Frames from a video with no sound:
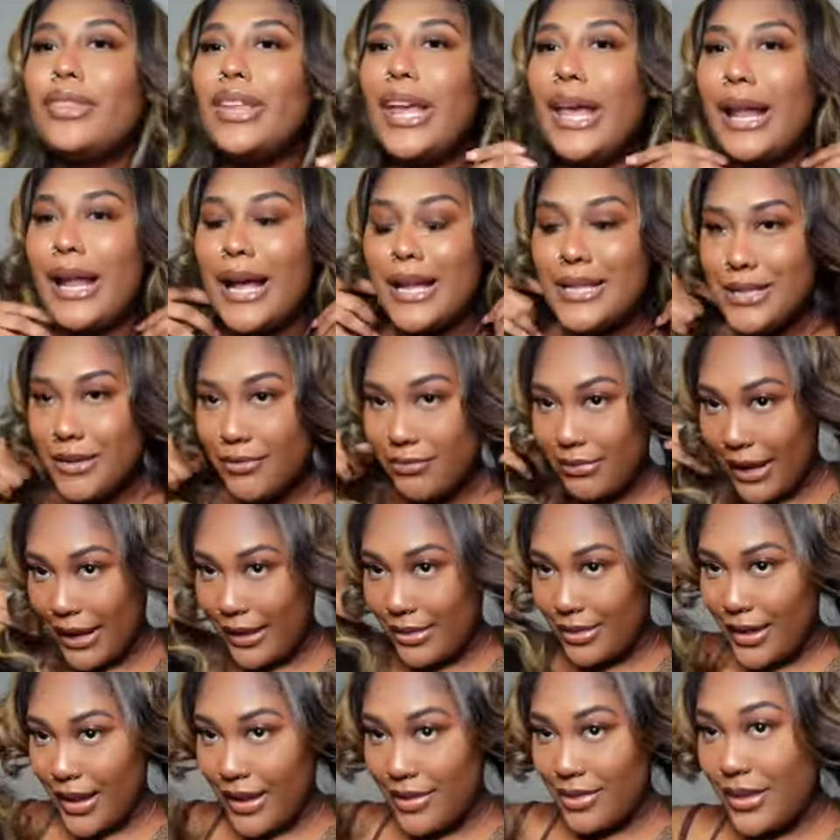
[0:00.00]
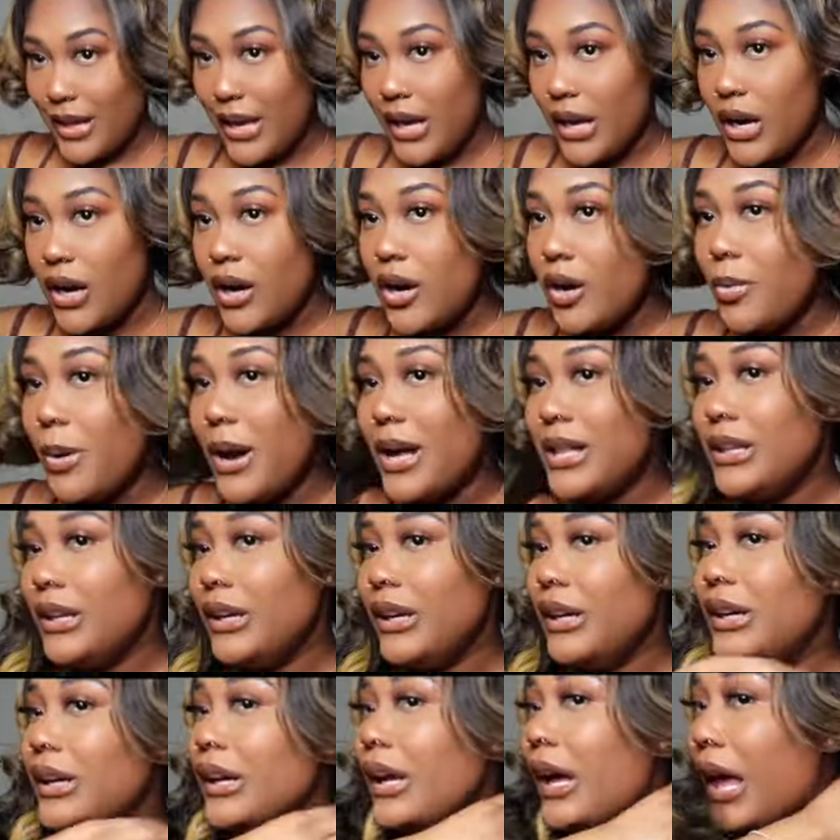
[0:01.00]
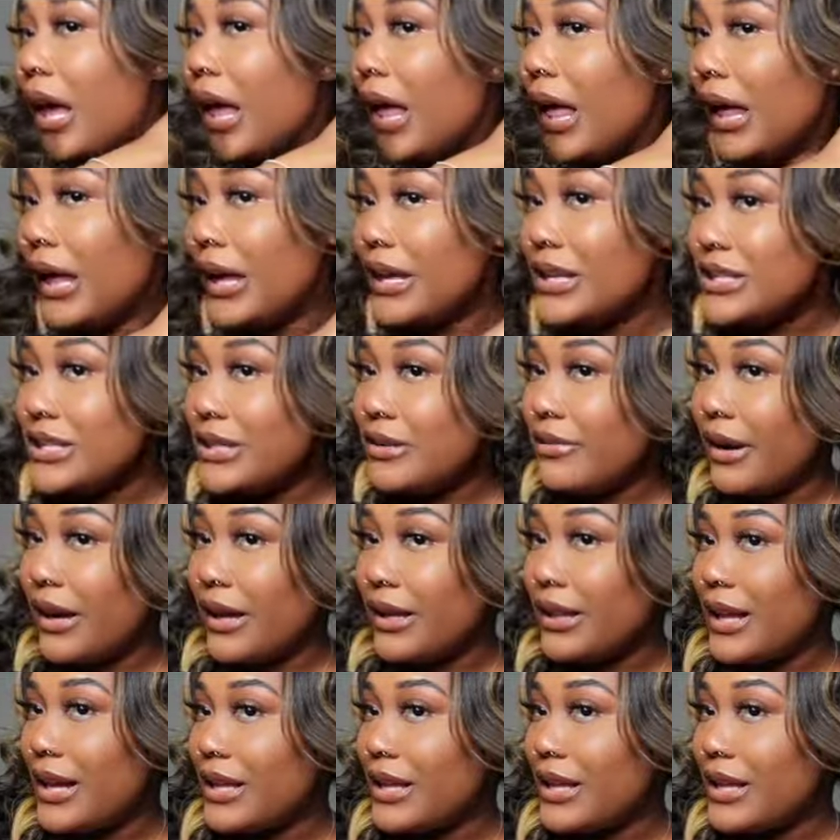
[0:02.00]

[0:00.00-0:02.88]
And I don't like that. The hair quality is great.